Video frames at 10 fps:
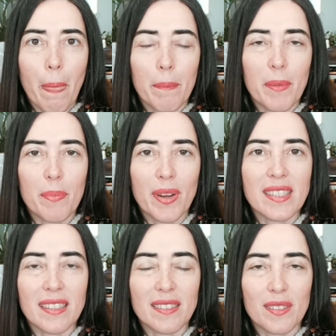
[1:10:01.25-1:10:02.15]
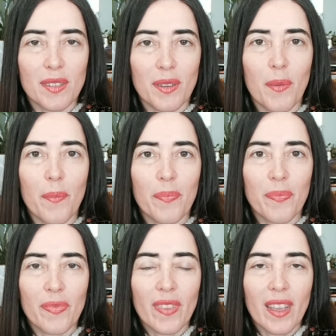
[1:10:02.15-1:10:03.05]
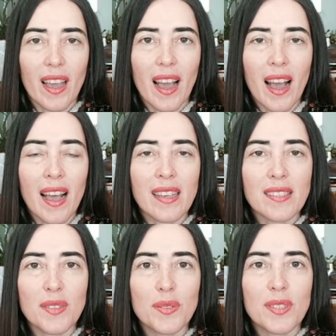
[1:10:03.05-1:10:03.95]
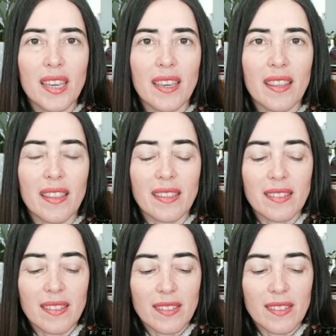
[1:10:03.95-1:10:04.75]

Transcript: be present to, as you take this